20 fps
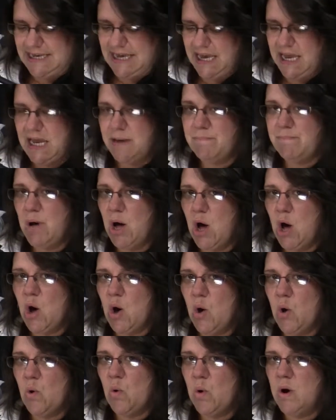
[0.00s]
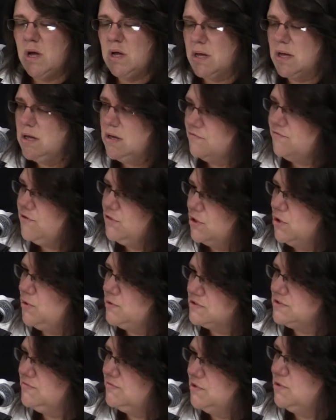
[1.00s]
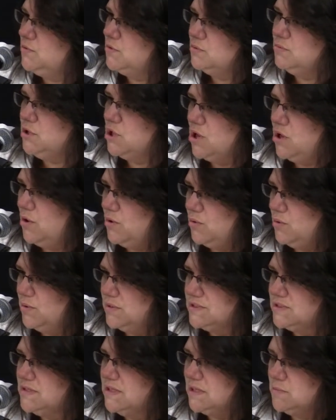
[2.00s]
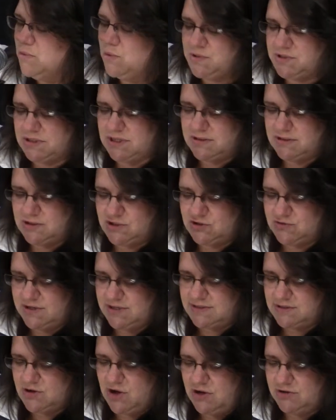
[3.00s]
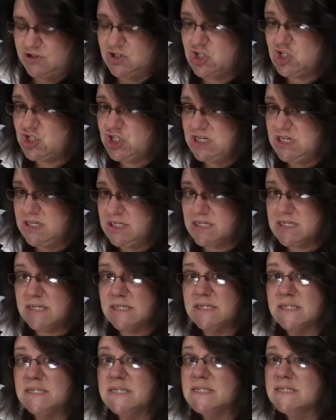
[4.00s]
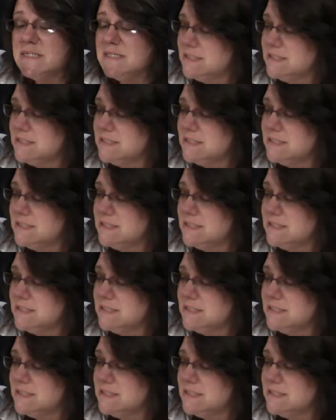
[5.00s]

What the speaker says: And the capo. For those of you who know, in the music industry, it's called a cheat.